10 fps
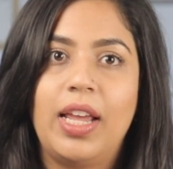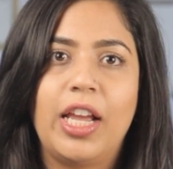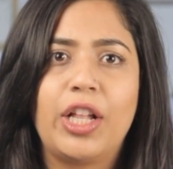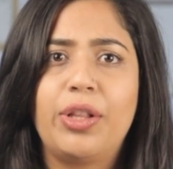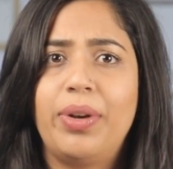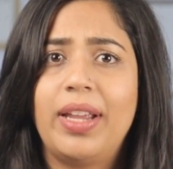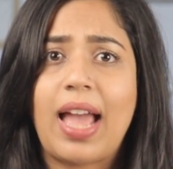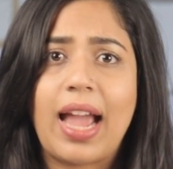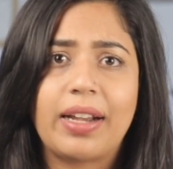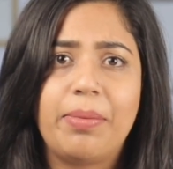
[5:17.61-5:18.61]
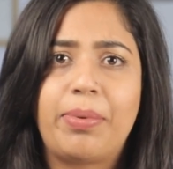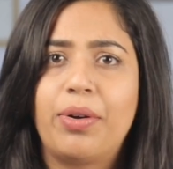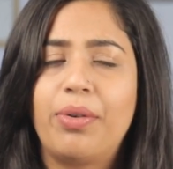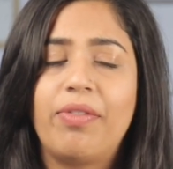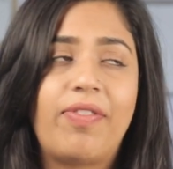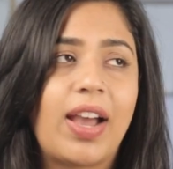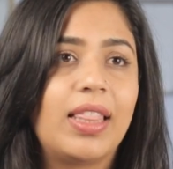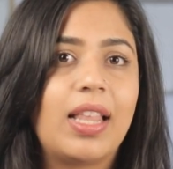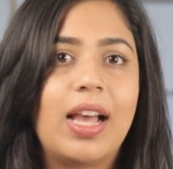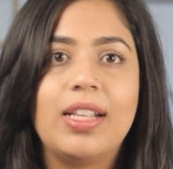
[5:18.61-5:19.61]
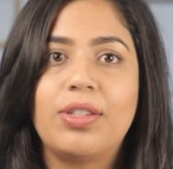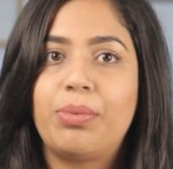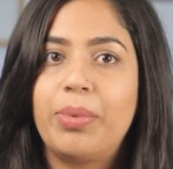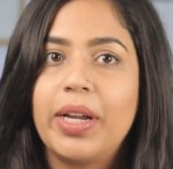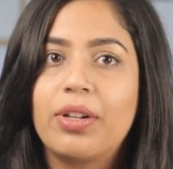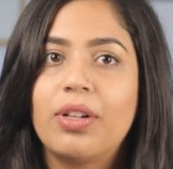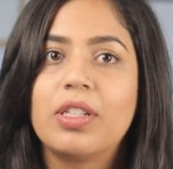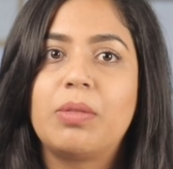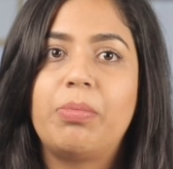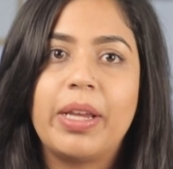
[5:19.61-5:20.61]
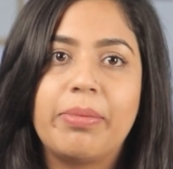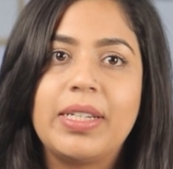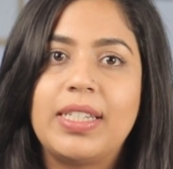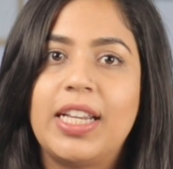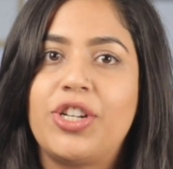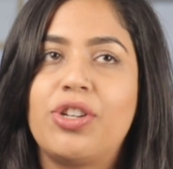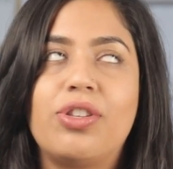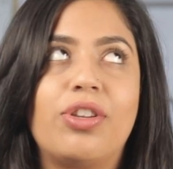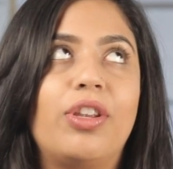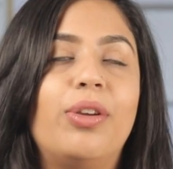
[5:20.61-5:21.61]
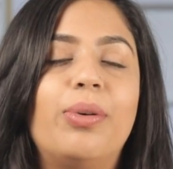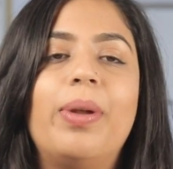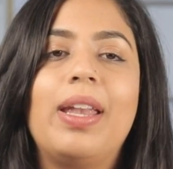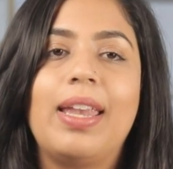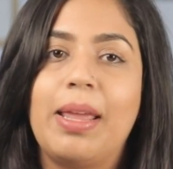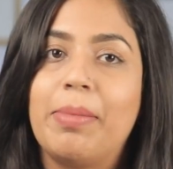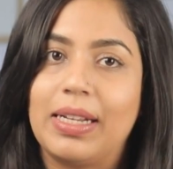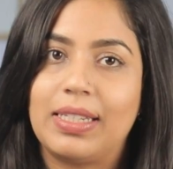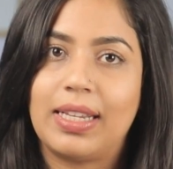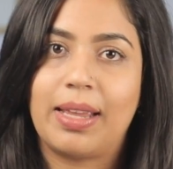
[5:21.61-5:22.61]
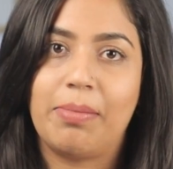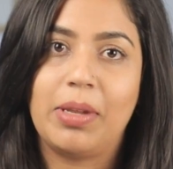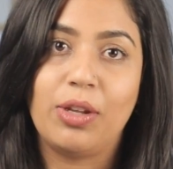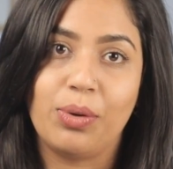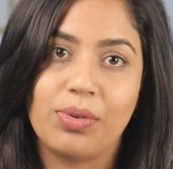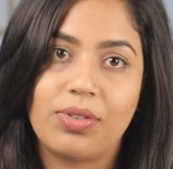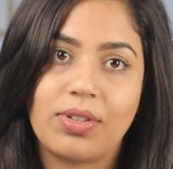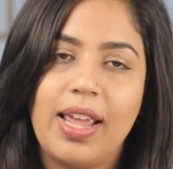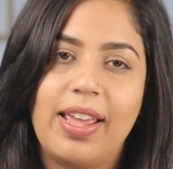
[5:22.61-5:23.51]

including acne-prone, fine lines, wrinkles, pigmentations, you name it, it can be used.